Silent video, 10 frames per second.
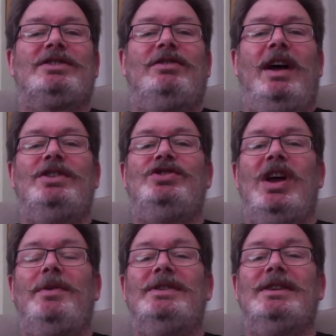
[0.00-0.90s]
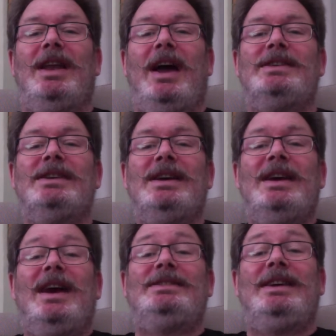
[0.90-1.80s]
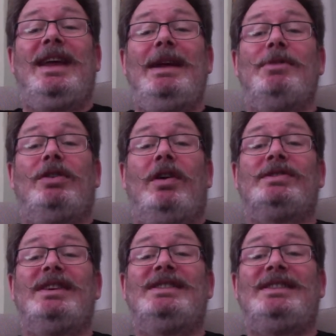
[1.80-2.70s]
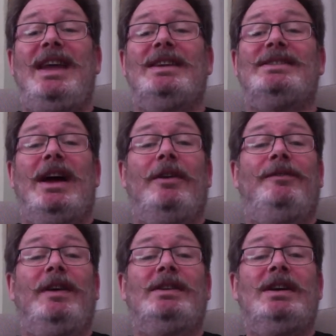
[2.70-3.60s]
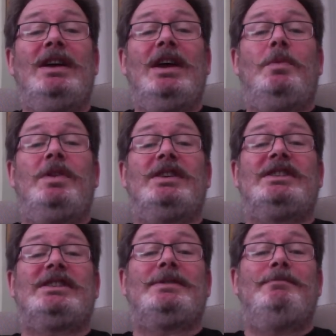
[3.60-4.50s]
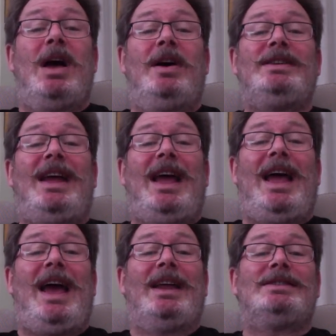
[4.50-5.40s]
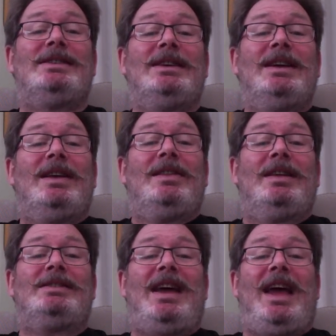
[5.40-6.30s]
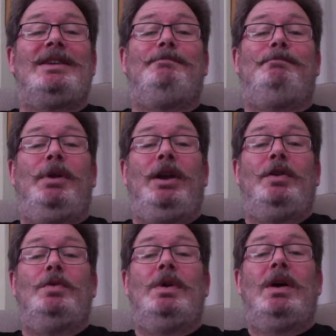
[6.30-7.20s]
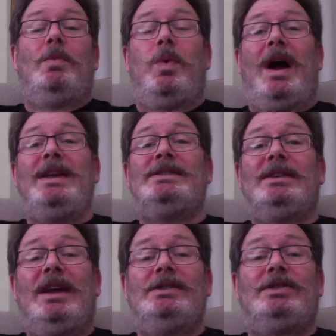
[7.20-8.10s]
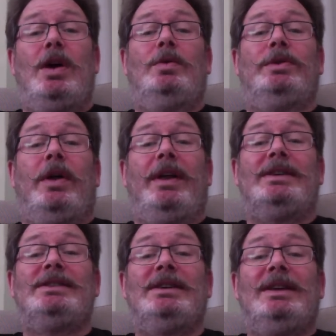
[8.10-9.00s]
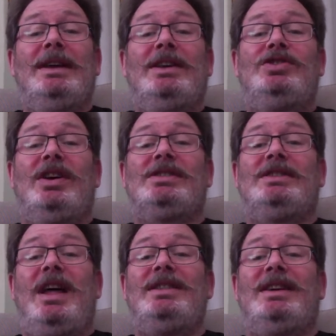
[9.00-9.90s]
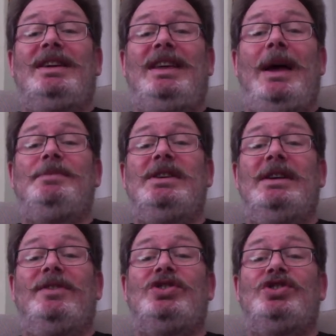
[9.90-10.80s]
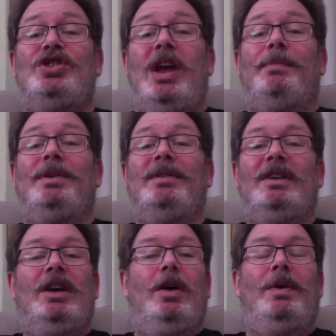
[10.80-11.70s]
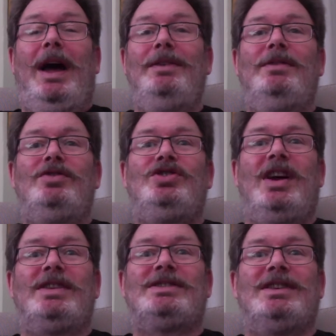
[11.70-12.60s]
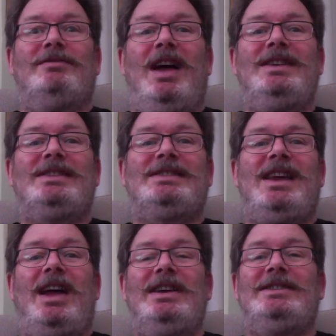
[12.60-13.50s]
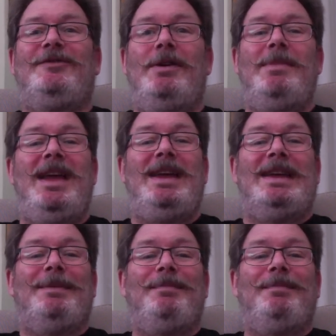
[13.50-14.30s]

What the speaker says: cried Joe in delight, as he came across a sailor's outfit with a smart hat that had blue, white, and gold on it, just like the captain of a ship. "Oh, and just the right size for me."